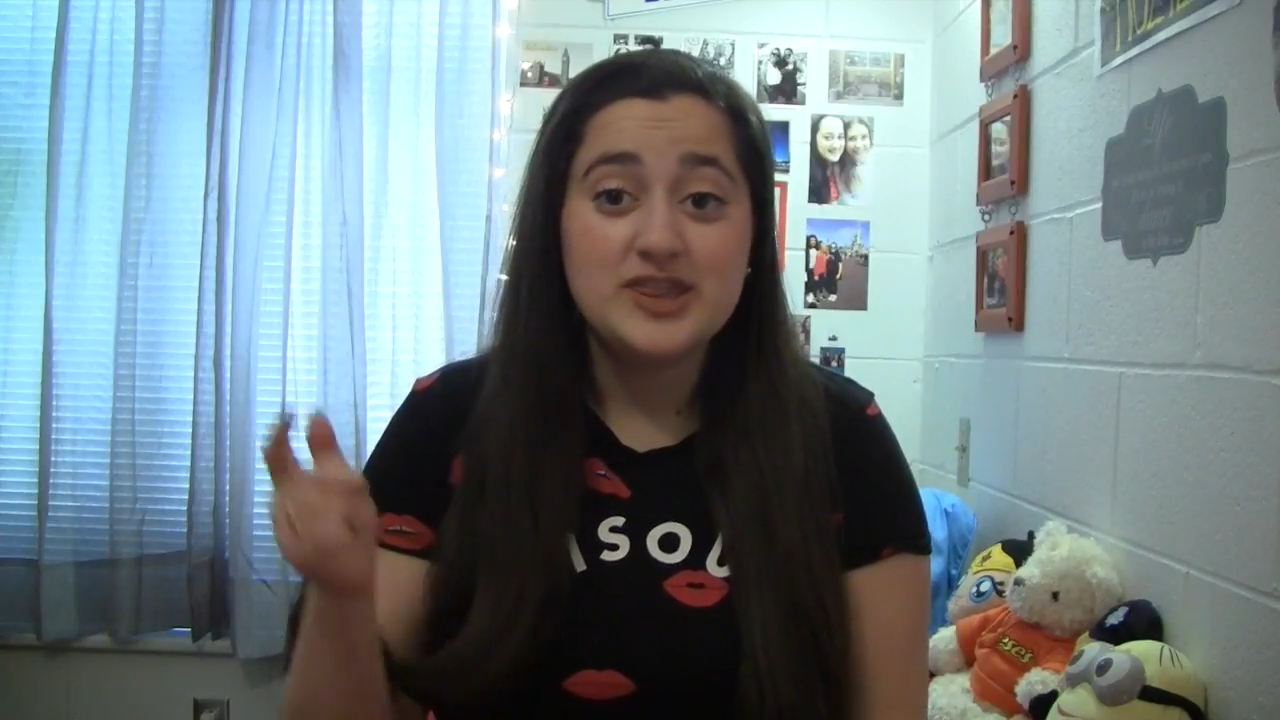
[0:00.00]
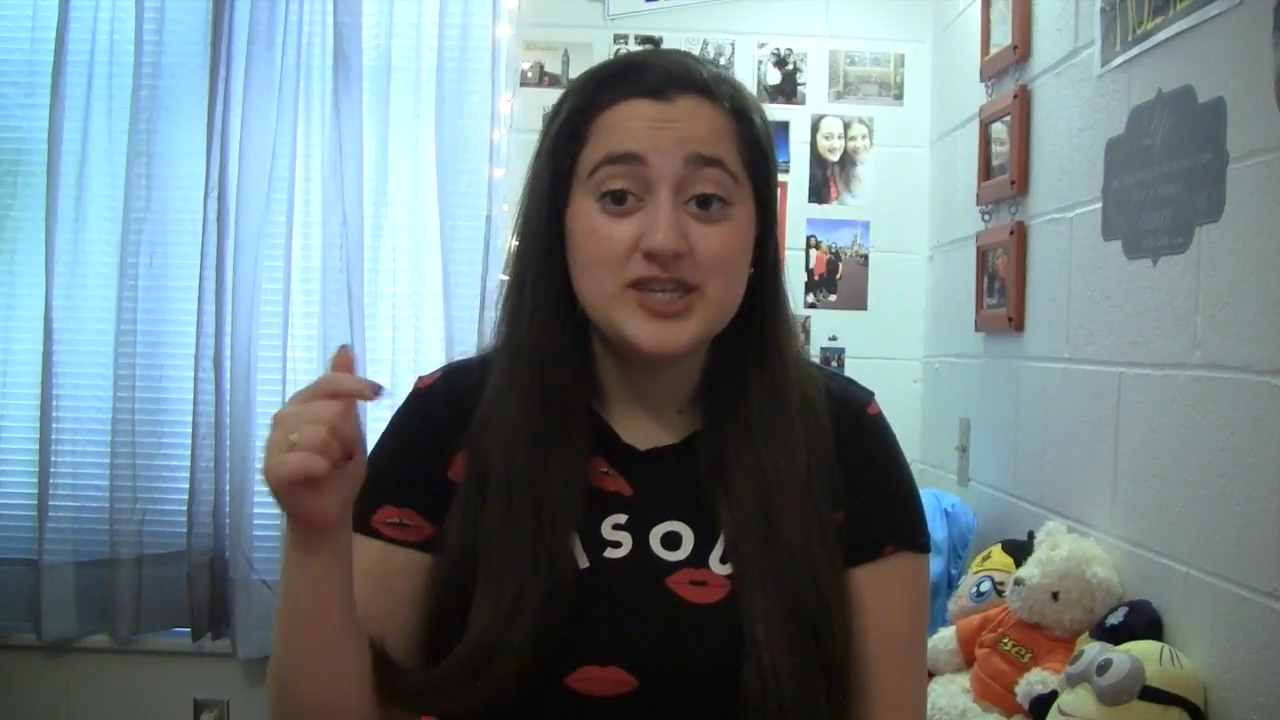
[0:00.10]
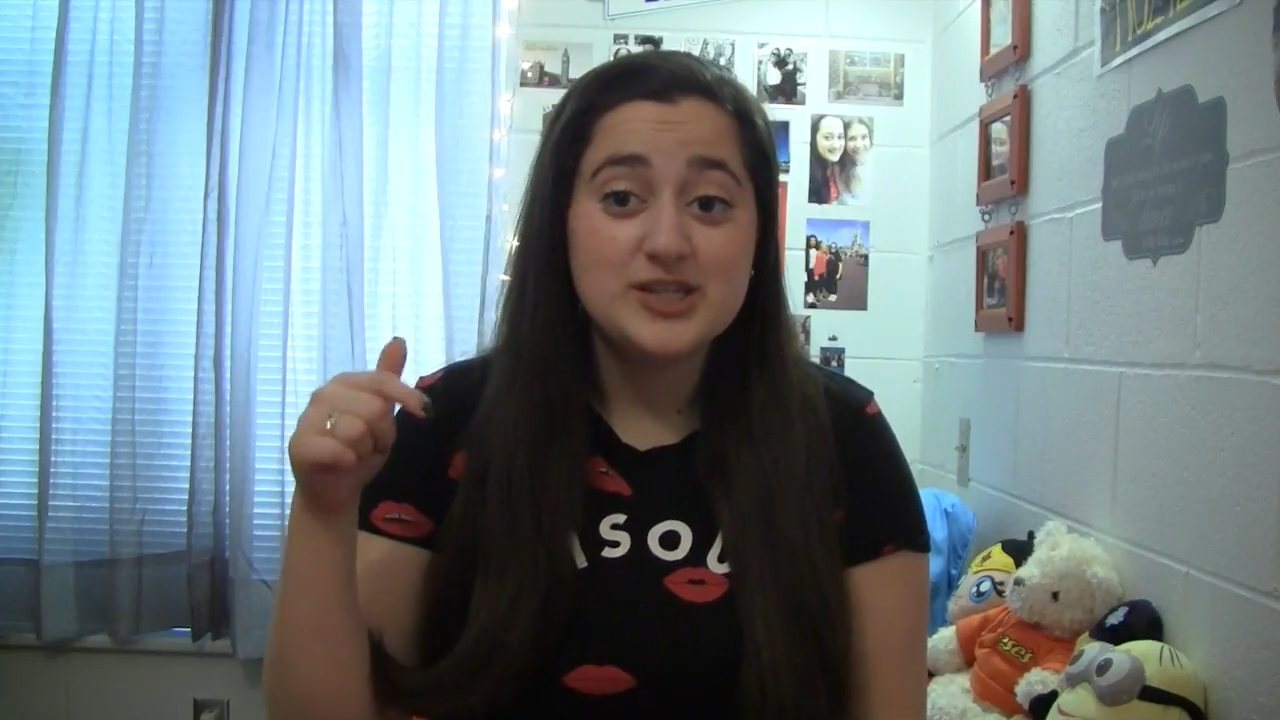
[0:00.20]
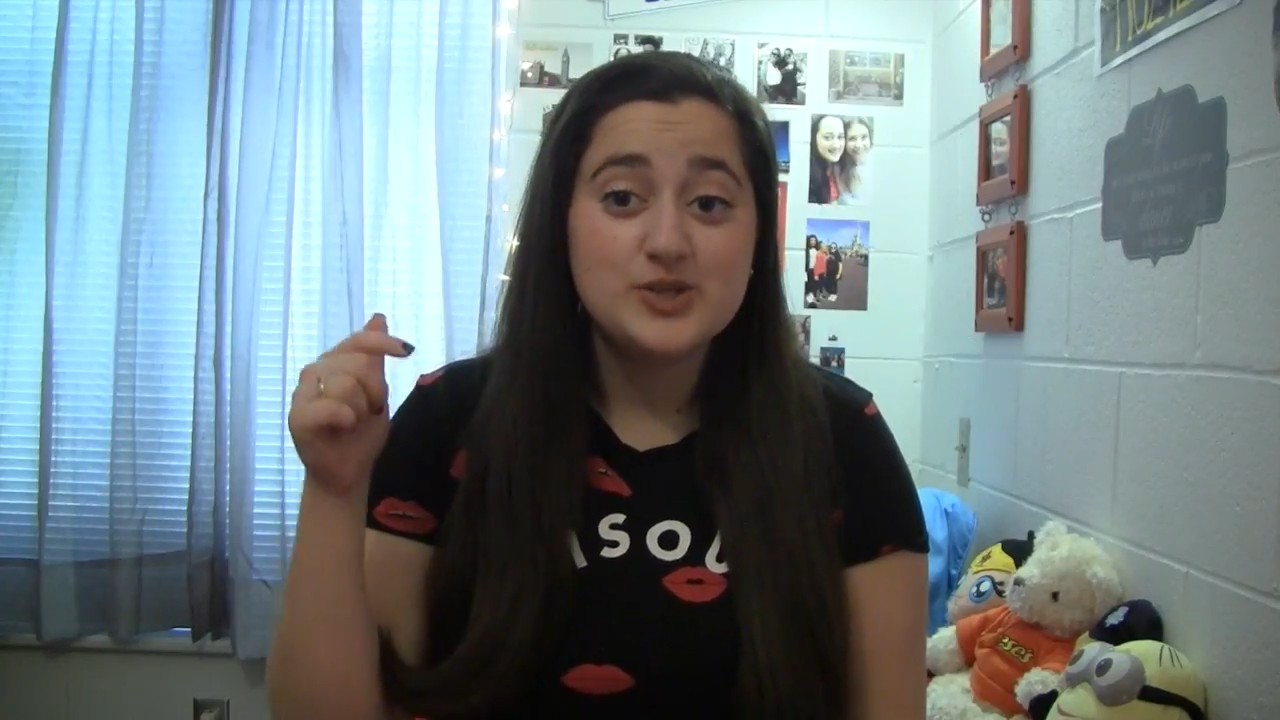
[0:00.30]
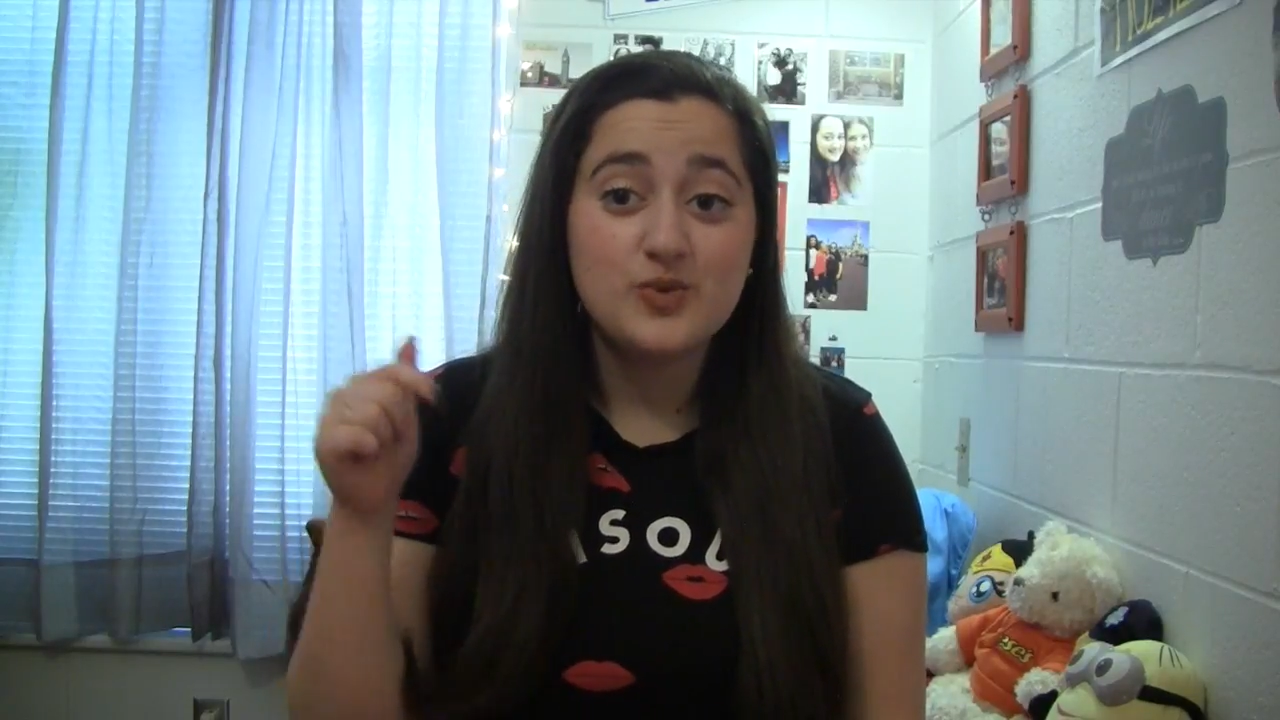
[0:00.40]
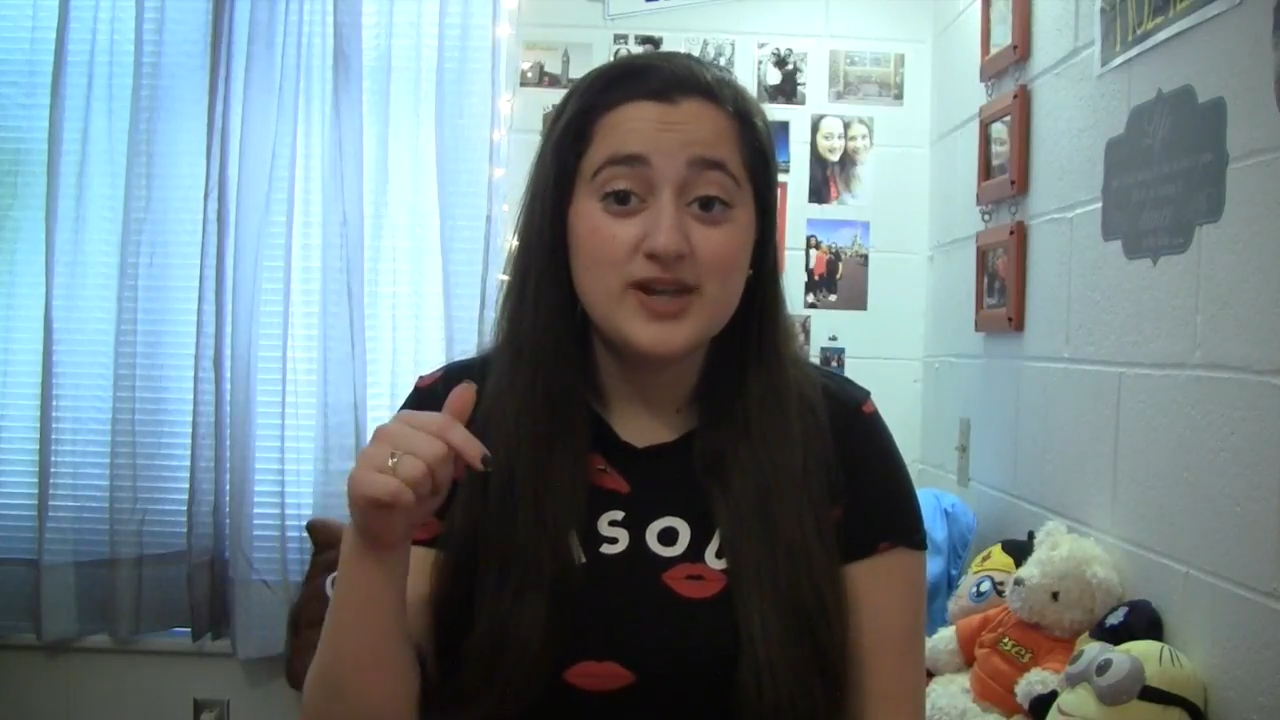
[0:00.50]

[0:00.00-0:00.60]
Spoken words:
this